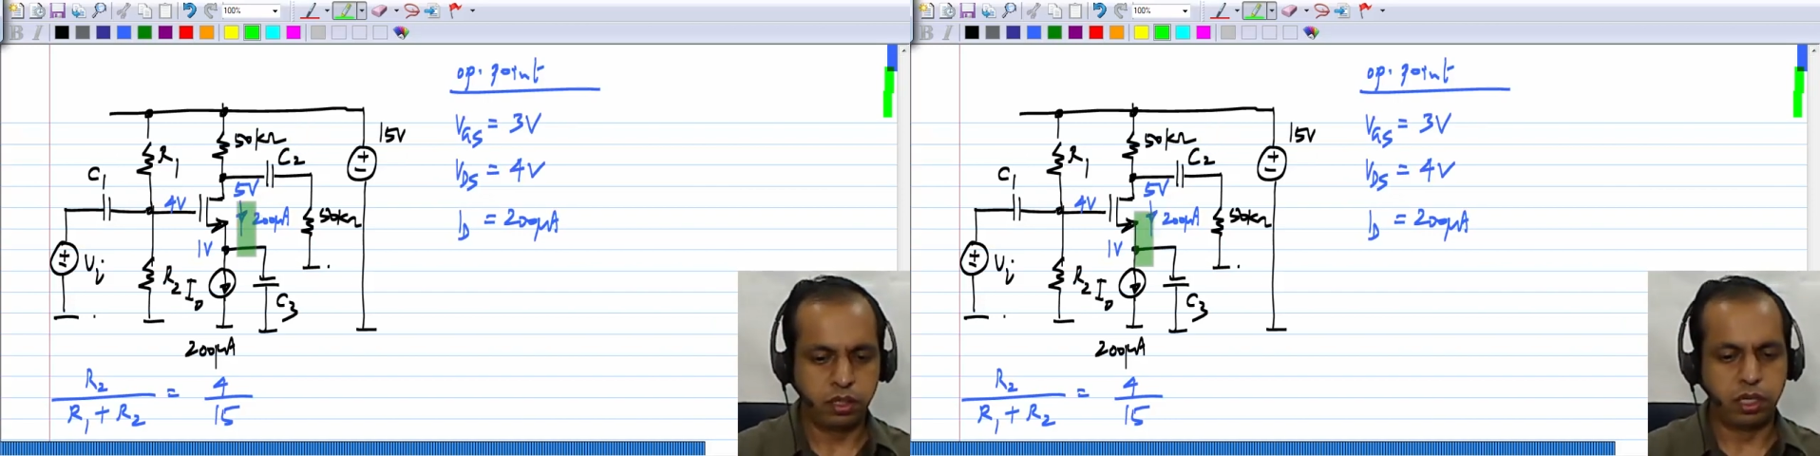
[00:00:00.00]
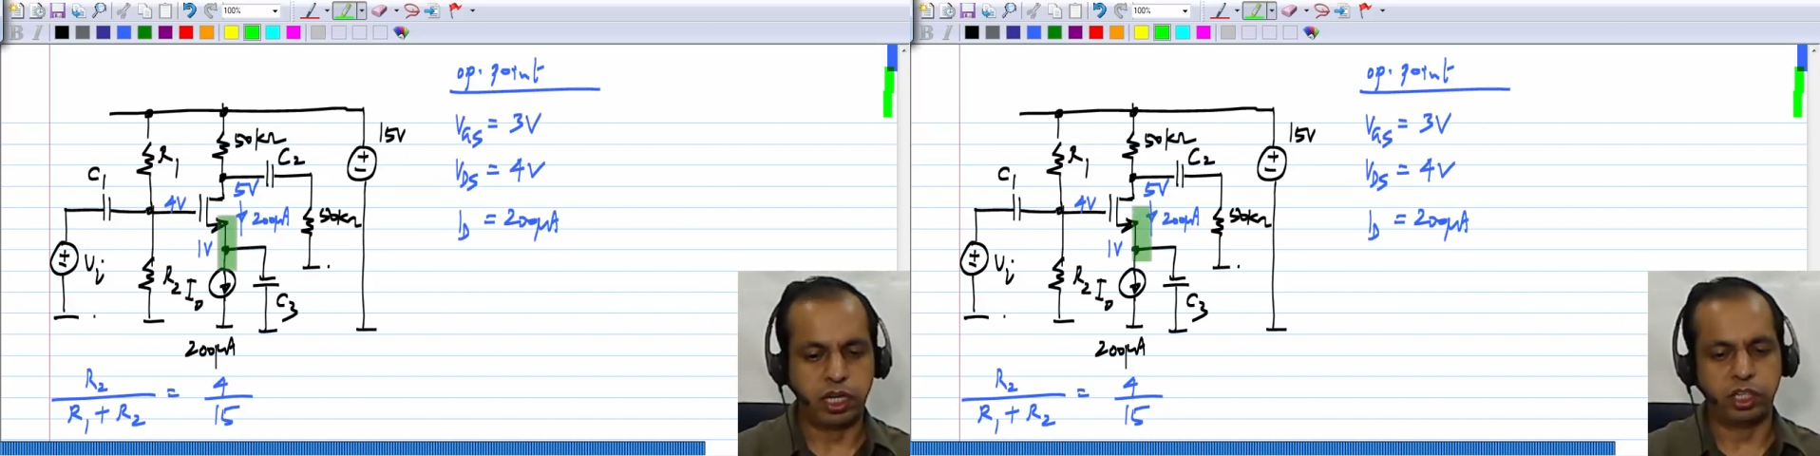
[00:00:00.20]

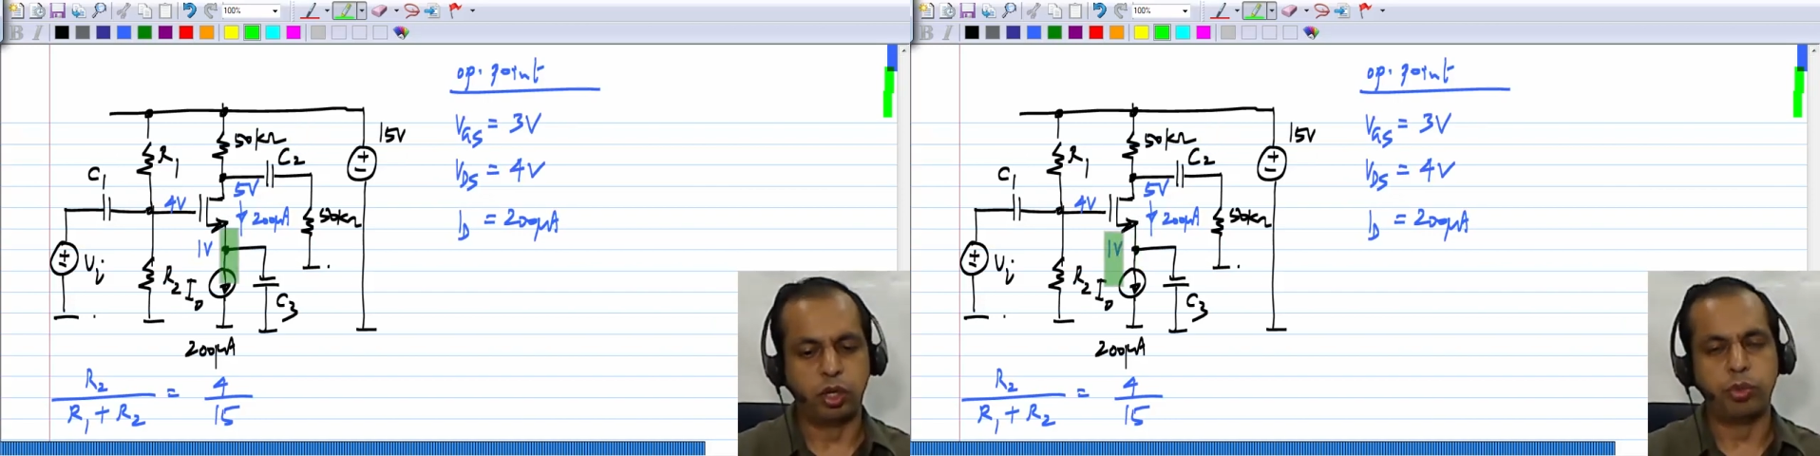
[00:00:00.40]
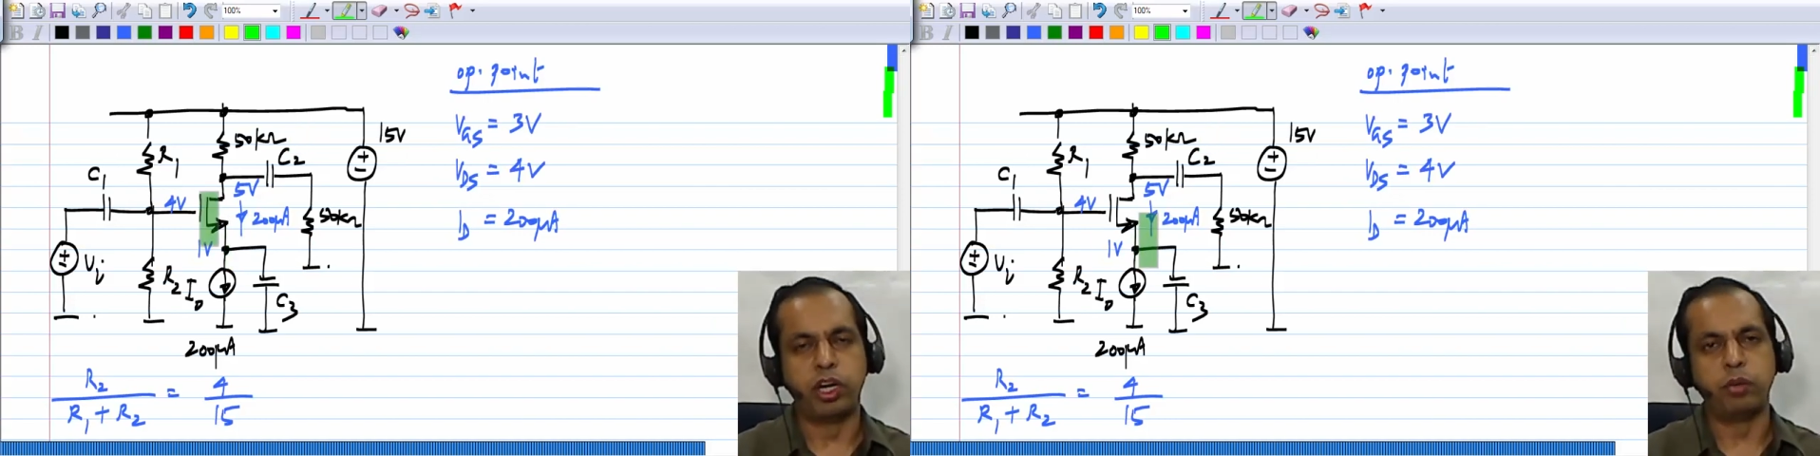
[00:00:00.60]
At the
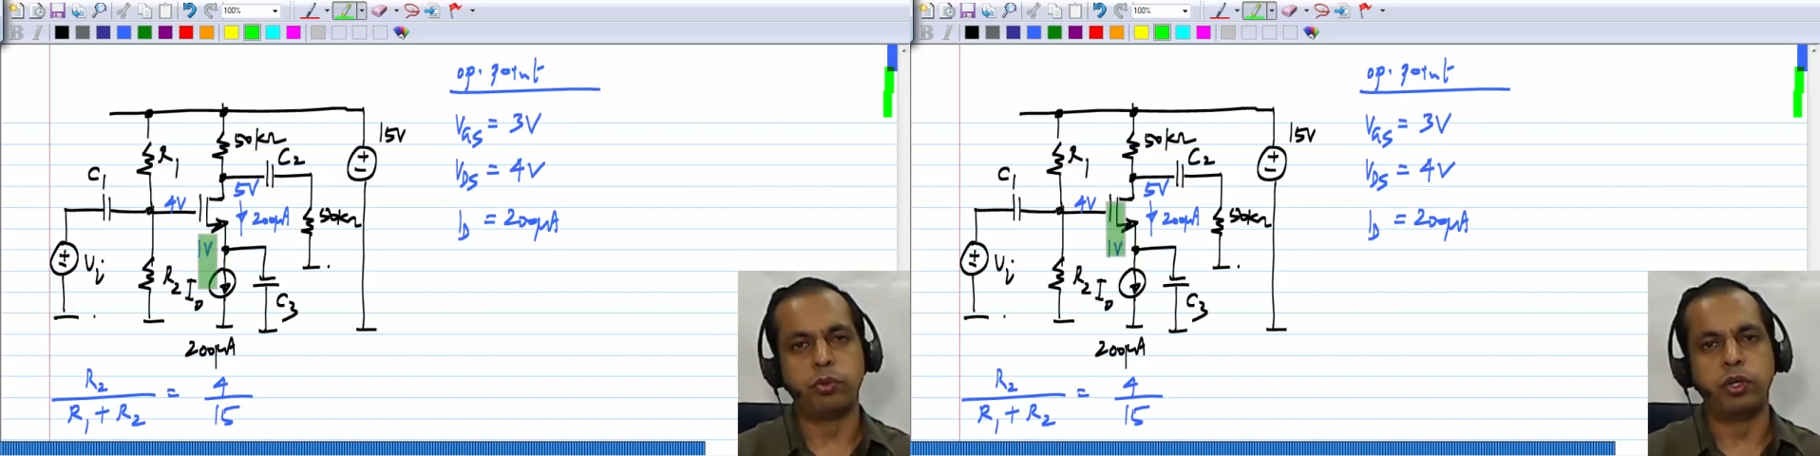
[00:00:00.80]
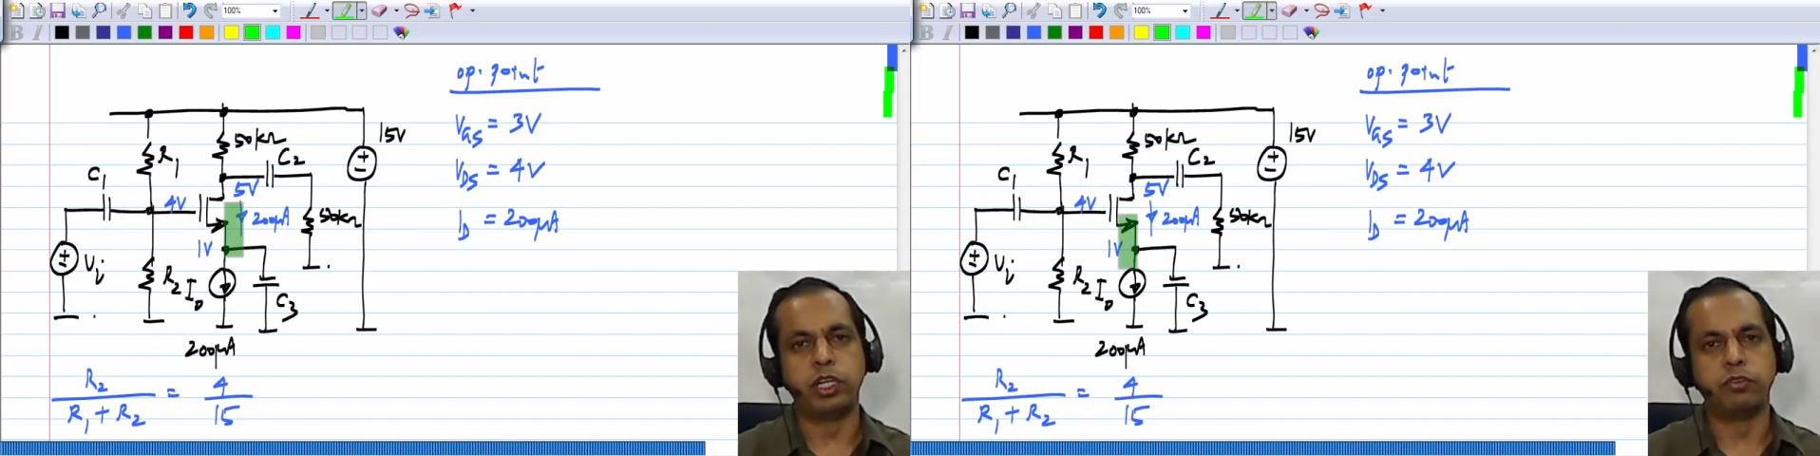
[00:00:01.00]
operating
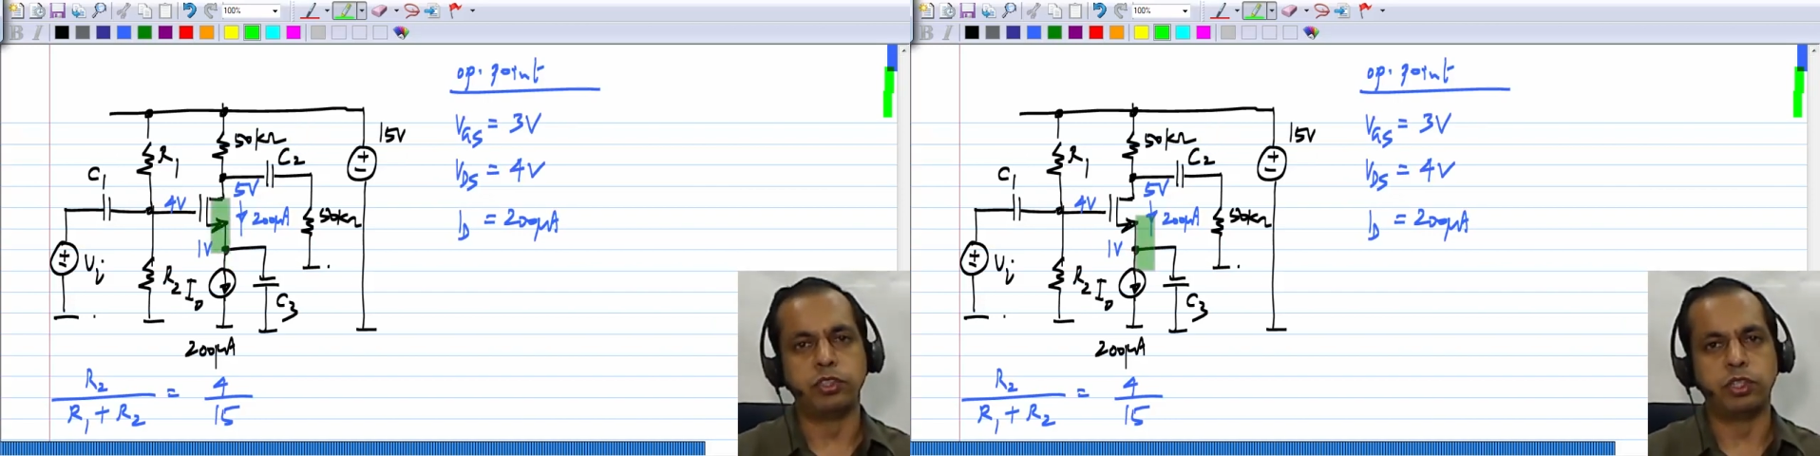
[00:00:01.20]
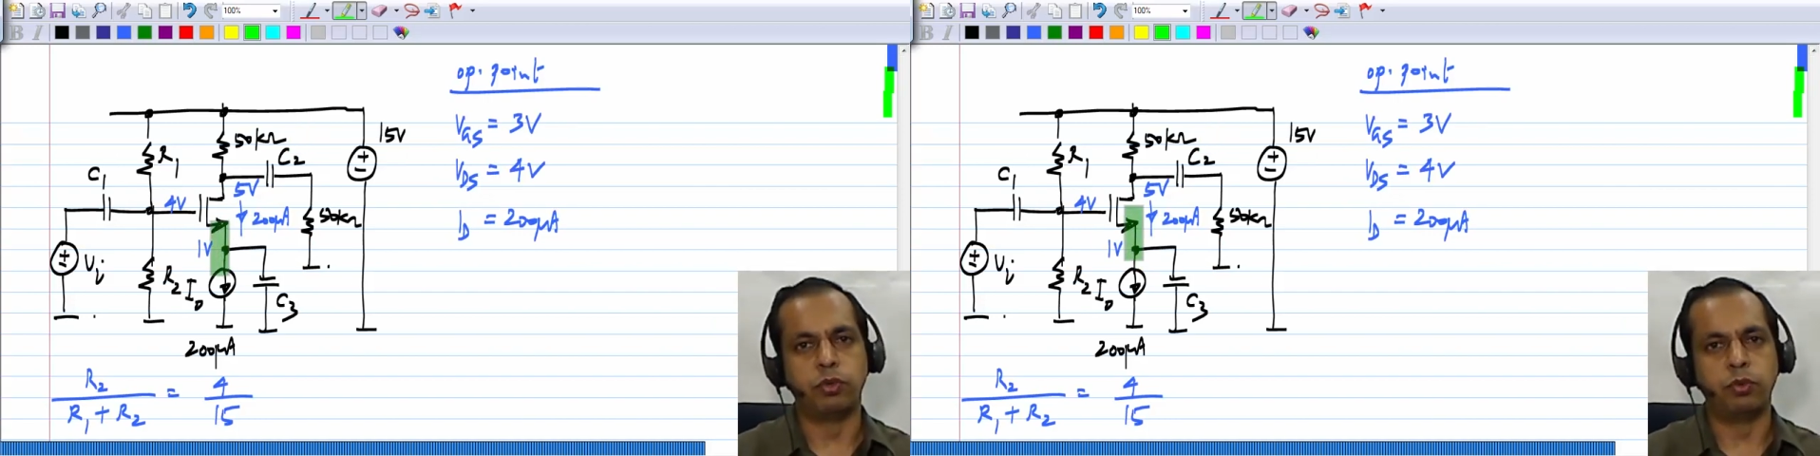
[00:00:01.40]
point it was
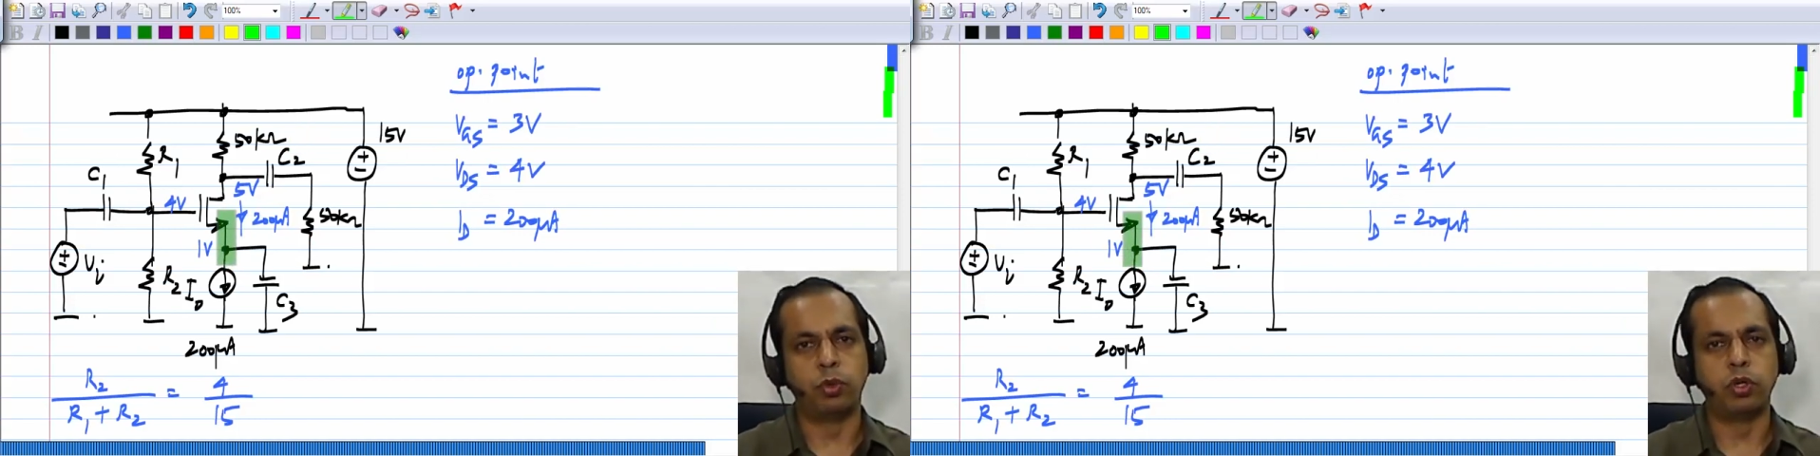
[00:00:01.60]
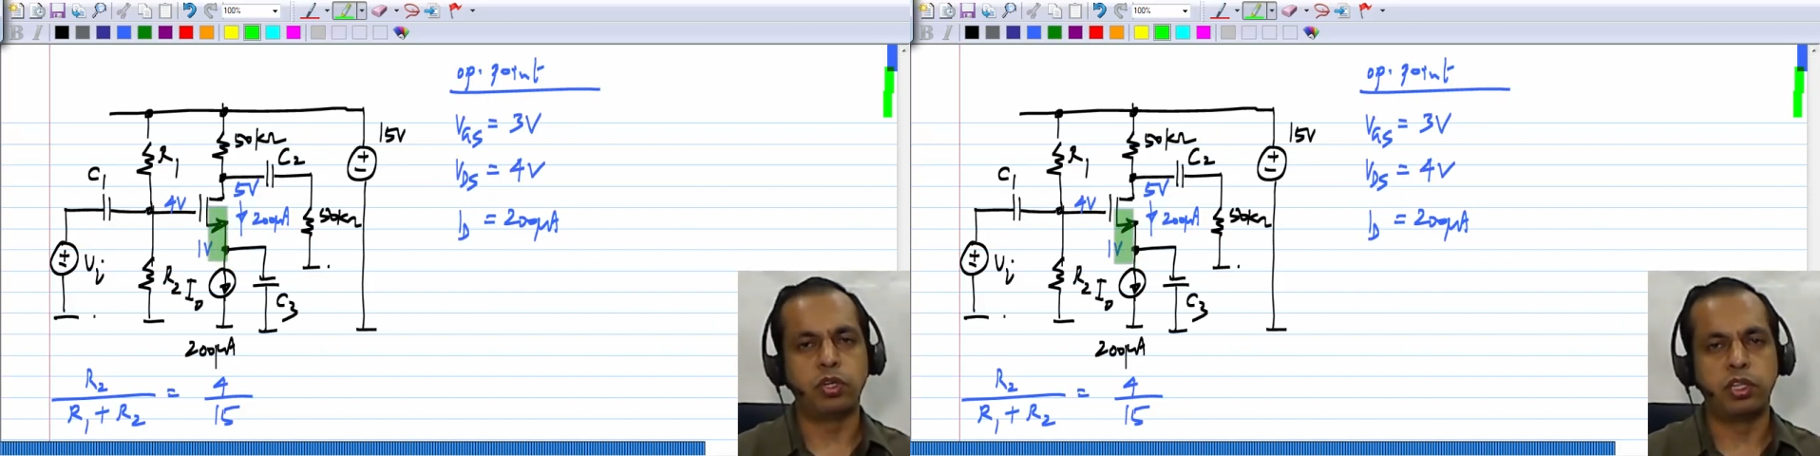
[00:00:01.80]
at 1 volt,